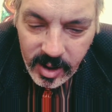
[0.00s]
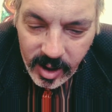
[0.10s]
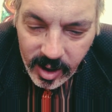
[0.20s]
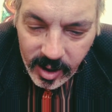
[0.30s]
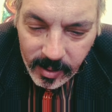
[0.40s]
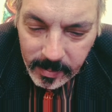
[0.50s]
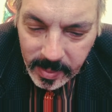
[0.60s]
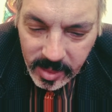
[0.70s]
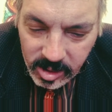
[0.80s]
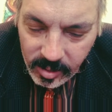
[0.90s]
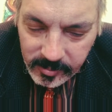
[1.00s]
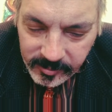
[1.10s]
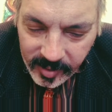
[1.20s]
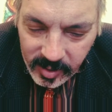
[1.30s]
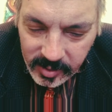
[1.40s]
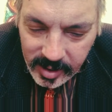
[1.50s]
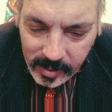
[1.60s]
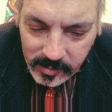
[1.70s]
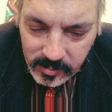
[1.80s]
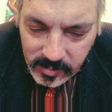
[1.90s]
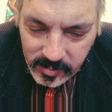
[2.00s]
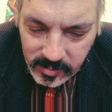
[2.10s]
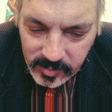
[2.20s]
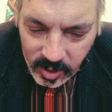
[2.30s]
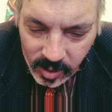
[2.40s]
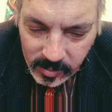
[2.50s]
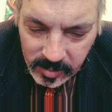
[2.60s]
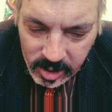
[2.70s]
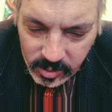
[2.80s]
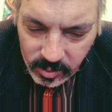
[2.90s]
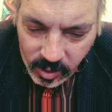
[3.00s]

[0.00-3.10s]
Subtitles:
know. Some fella named Mr.